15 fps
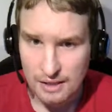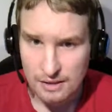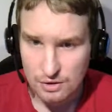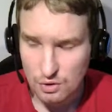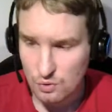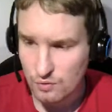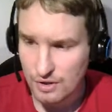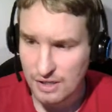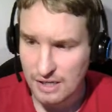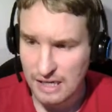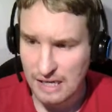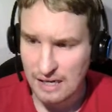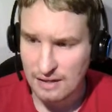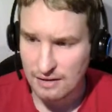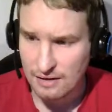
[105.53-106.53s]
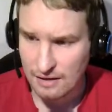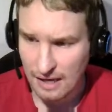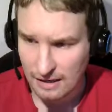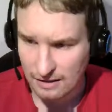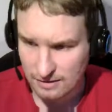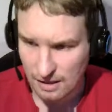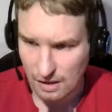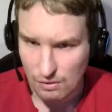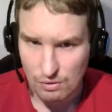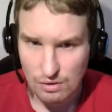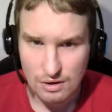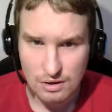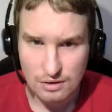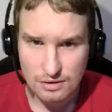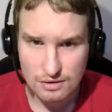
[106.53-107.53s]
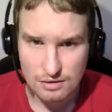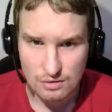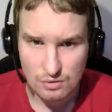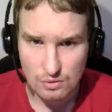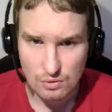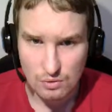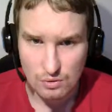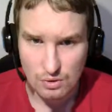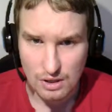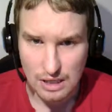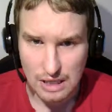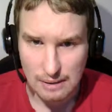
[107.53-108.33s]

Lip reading: So we need the next hour. So